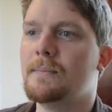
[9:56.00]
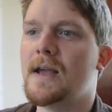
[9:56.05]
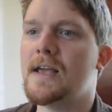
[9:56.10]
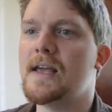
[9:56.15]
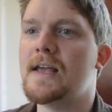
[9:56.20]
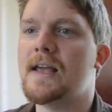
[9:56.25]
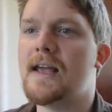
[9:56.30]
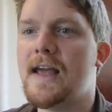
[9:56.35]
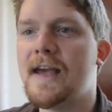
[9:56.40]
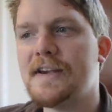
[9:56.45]

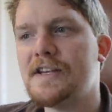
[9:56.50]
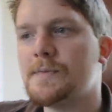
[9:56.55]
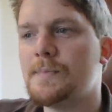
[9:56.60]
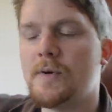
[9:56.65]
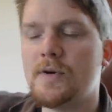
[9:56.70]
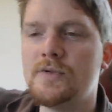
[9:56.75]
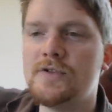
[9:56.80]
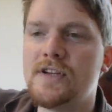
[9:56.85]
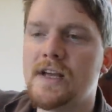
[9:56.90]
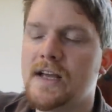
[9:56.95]
making
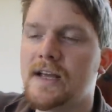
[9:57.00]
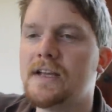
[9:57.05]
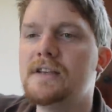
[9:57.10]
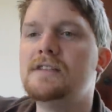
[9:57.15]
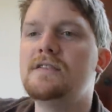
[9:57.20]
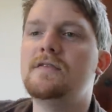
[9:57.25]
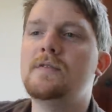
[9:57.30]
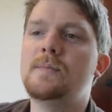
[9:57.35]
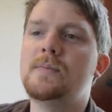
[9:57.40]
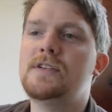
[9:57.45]

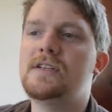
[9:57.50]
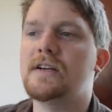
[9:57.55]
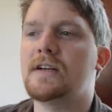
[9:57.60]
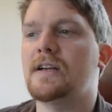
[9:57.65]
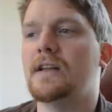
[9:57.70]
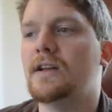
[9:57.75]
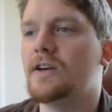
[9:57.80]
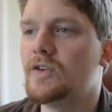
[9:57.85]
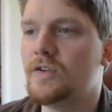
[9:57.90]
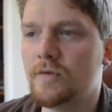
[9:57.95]
exposés of a
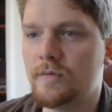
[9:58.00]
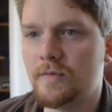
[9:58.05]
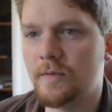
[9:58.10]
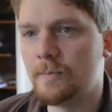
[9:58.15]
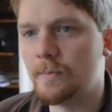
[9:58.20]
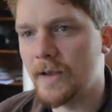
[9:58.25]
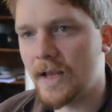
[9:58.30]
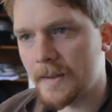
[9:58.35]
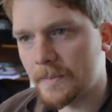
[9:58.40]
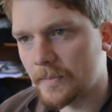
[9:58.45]
particular
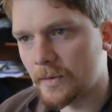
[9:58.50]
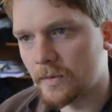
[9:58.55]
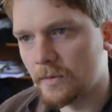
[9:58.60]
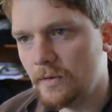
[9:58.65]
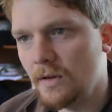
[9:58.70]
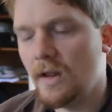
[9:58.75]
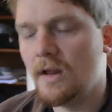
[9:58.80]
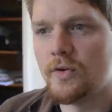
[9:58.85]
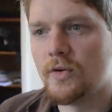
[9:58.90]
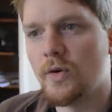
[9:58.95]
group of
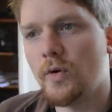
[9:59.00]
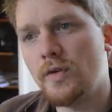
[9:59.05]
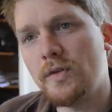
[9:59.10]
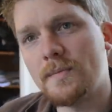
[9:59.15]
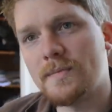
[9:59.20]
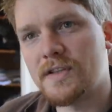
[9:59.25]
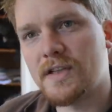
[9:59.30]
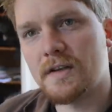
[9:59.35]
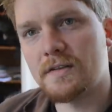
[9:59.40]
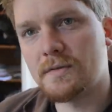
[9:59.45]
people who
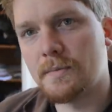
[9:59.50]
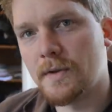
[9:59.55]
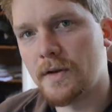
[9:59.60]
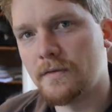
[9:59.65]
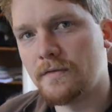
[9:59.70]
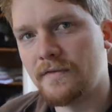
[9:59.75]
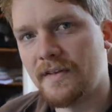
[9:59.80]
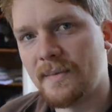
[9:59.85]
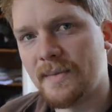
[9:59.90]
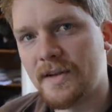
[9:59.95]
call themselves
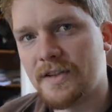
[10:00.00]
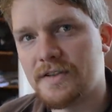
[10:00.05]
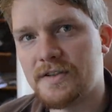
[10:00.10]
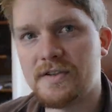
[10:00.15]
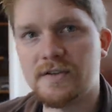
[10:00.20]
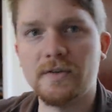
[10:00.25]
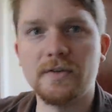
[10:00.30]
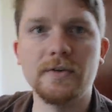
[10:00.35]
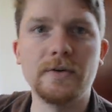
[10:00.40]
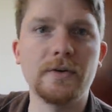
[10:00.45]
male
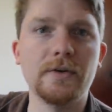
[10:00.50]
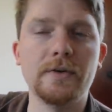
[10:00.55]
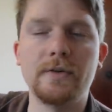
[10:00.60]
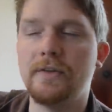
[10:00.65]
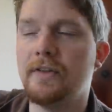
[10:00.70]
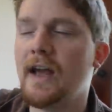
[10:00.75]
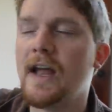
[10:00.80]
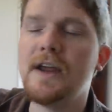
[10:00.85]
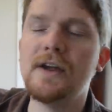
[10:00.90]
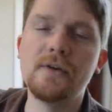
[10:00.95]
feminists or
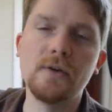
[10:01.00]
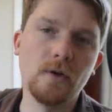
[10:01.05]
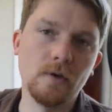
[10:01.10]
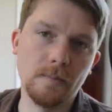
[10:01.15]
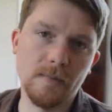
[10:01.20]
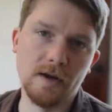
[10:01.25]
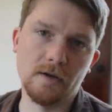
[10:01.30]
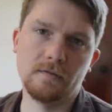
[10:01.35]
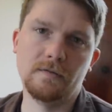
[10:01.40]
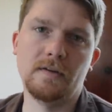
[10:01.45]
who they
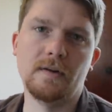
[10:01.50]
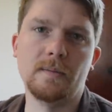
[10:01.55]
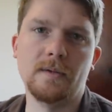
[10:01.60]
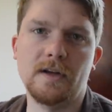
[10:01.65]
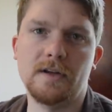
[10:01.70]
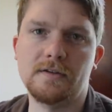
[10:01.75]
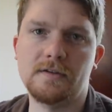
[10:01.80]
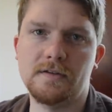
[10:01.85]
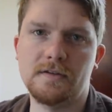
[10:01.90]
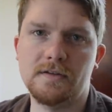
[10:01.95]
call male
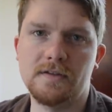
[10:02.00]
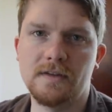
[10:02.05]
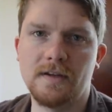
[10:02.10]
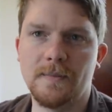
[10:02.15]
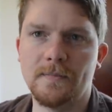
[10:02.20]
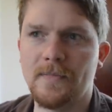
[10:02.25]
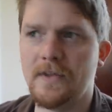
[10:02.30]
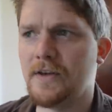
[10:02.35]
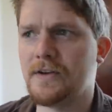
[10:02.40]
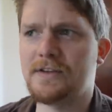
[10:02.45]

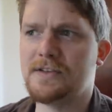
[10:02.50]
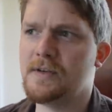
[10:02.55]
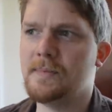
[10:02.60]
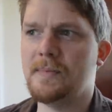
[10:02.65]
feminists. You know,